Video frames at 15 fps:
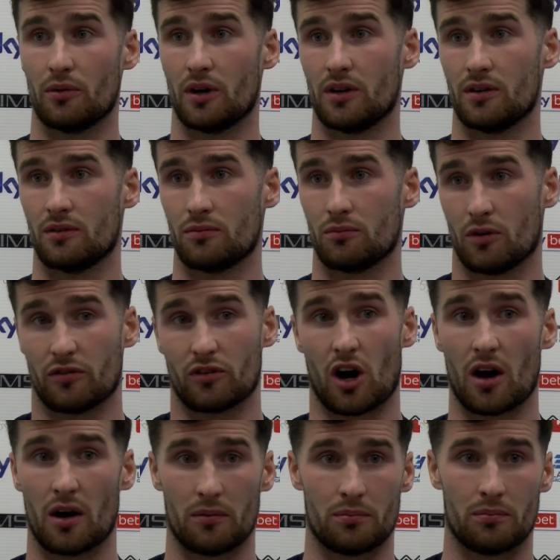and we've
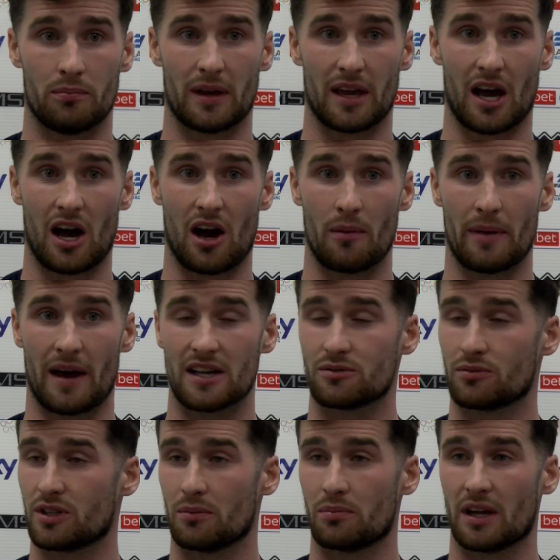got to be at our best
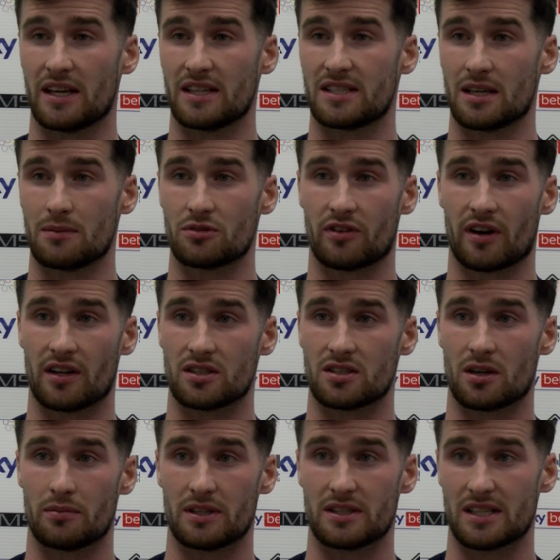when you play teams around the
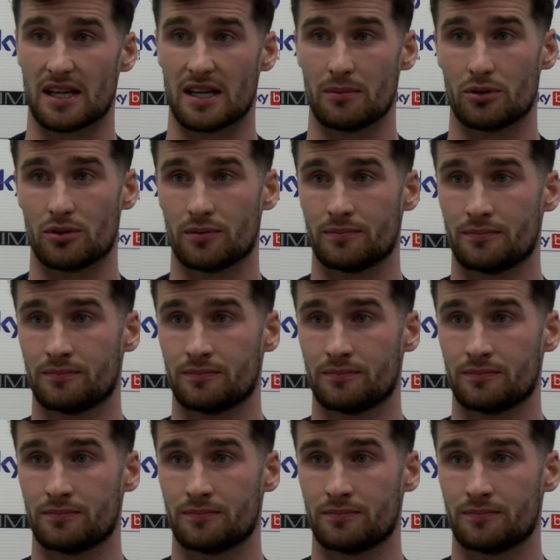top of the table.